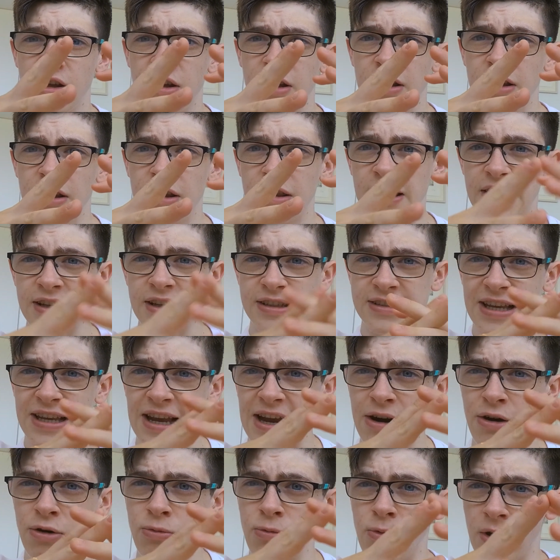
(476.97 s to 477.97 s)
that's
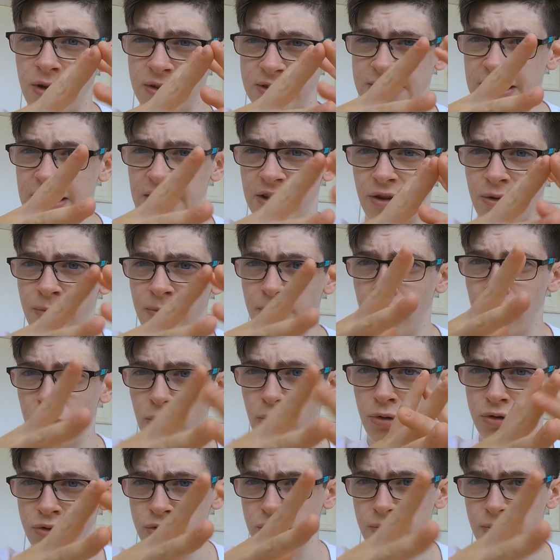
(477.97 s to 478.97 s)
how it works out, the
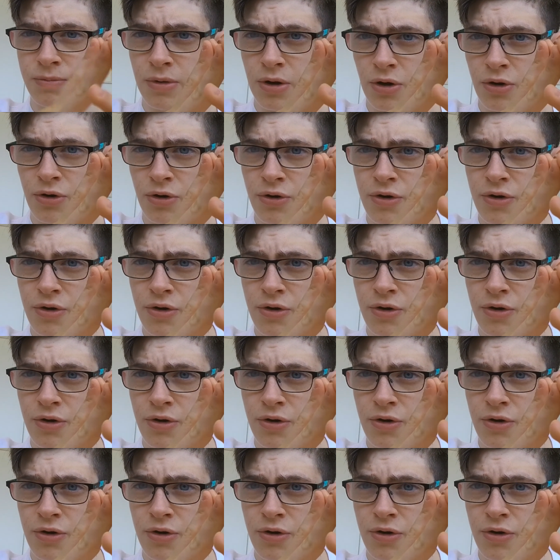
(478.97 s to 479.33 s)
portrait mode.